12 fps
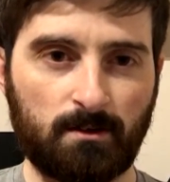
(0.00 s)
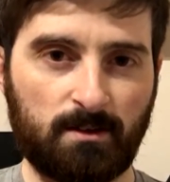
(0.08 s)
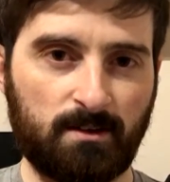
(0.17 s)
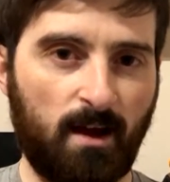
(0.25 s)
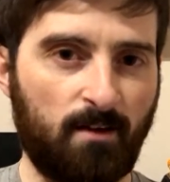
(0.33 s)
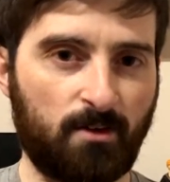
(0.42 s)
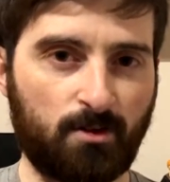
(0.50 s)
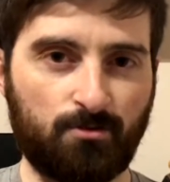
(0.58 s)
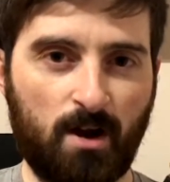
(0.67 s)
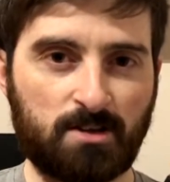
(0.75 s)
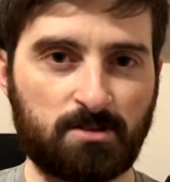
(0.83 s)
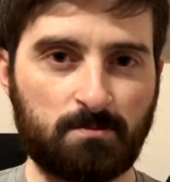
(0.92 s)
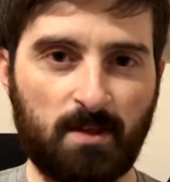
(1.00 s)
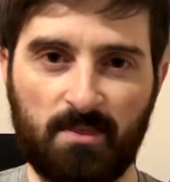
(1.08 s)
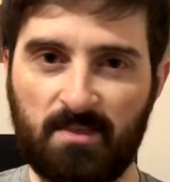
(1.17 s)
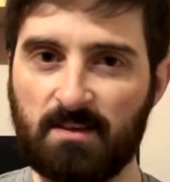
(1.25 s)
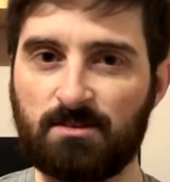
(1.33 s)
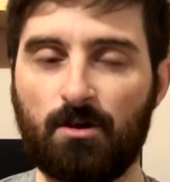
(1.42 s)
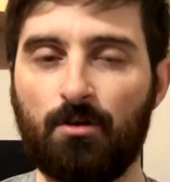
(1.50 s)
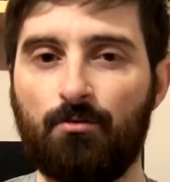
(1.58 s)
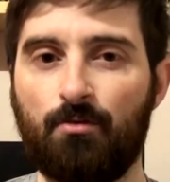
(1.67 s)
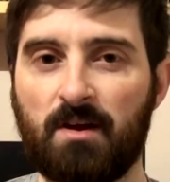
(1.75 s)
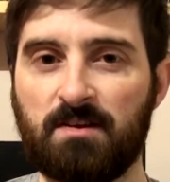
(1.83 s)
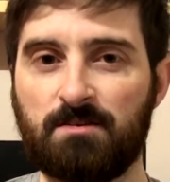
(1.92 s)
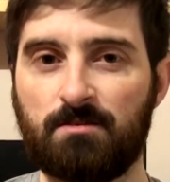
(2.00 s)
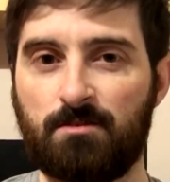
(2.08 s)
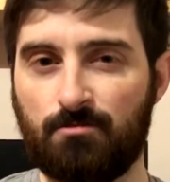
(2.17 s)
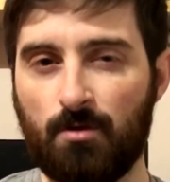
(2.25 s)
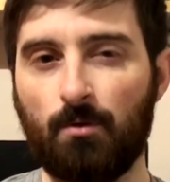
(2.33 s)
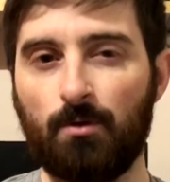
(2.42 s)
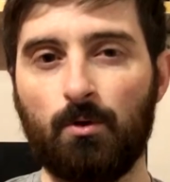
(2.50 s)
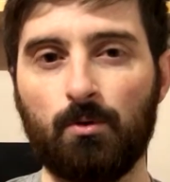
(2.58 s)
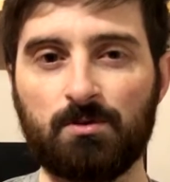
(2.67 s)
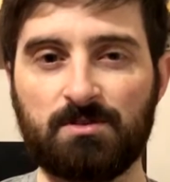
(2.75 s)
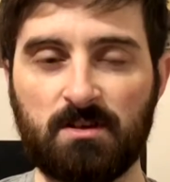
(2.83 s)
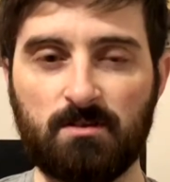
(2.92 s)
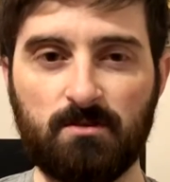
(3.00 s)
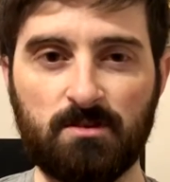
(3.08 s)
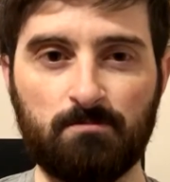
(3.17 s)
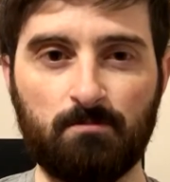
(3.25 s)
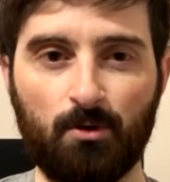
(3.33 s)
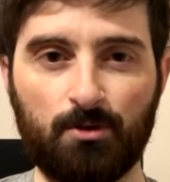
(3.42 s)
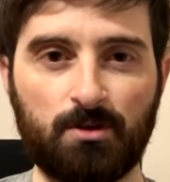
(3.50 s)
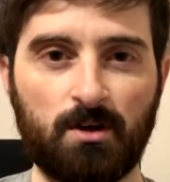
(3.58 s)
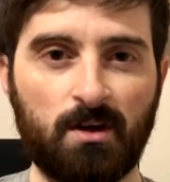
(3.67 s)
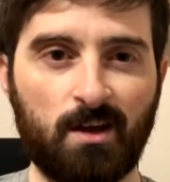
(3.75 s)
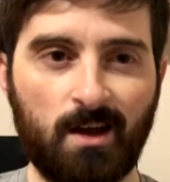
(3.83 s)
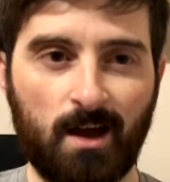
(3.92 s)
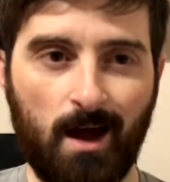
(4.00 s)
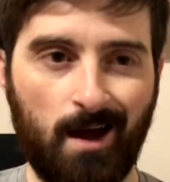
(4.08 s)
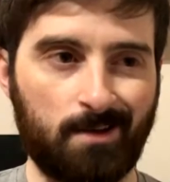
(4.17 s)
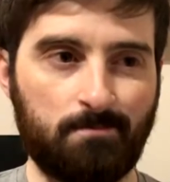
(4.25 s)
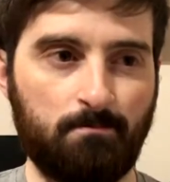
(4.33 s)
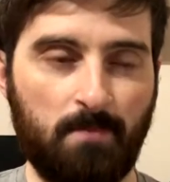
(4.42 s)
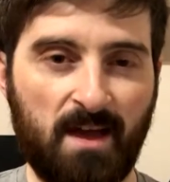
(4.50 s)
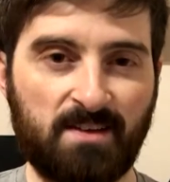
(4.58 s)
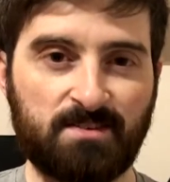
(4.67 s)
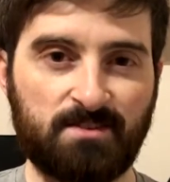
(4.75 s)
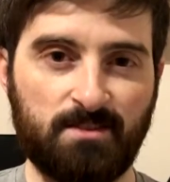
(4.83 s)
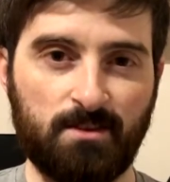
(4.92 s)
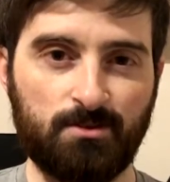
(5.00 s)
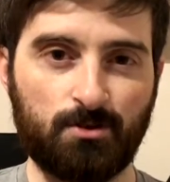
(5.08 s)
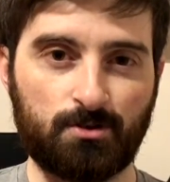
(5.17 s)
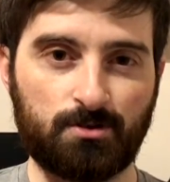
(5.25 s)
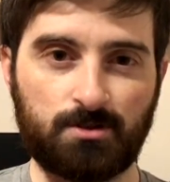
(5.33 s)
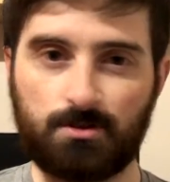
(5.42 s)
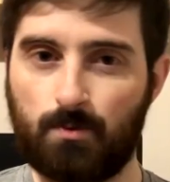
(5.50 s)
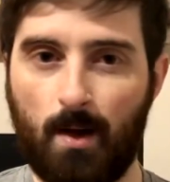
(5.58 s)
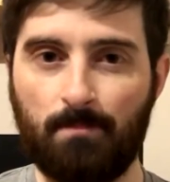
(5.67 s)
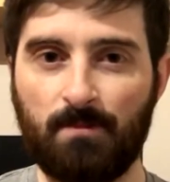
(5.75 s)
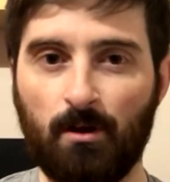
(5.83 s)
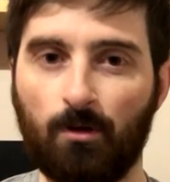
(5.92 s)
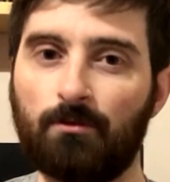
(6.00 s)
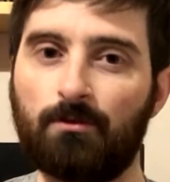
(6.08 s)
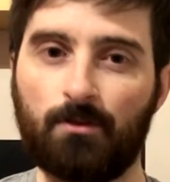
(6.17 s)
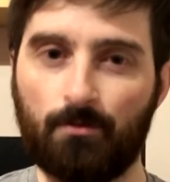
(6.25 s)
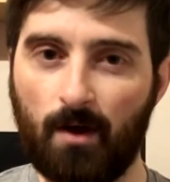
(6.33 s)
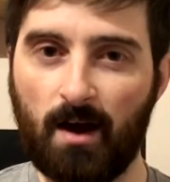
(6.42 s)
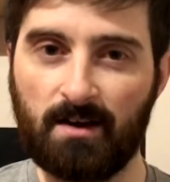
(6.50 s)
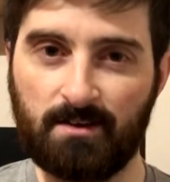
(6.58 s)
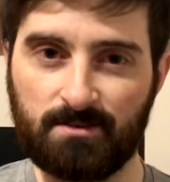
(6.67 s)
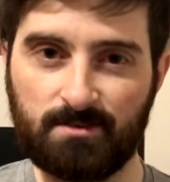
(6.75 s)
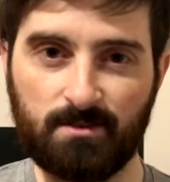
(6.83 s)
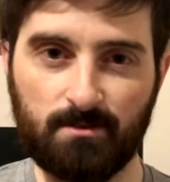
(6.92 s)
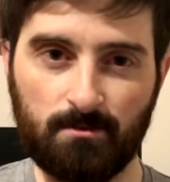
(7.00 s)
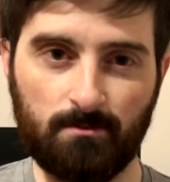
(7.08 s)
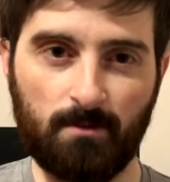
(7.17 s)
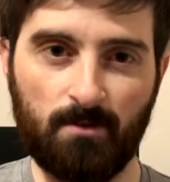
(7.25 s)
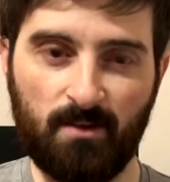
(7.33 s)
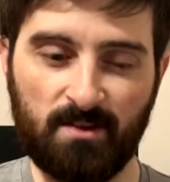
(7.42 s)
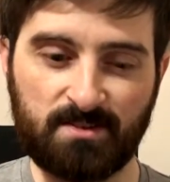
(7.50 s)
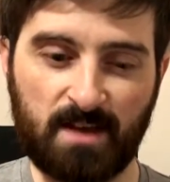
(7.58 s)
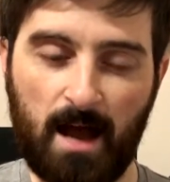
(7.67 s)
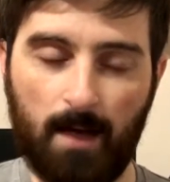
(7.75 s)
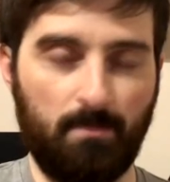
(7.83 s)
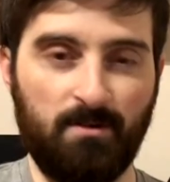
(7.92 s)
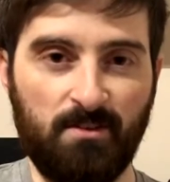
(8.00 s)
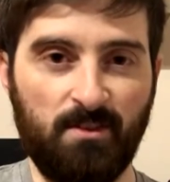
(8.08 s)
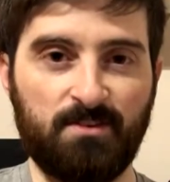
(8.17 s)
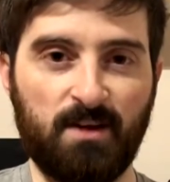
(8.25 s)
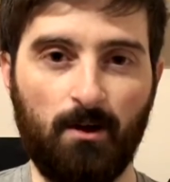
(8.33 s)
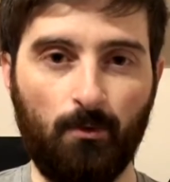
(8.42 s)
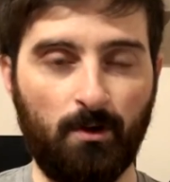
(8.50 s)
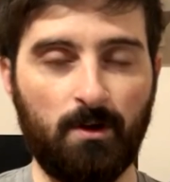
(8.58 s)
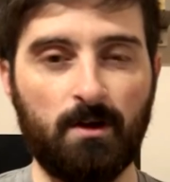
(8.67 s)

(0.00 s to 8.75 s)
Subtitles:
have a grasp that things aren't right throughout the whole series, but at best they're just swept along for the ride as the events happen in the town.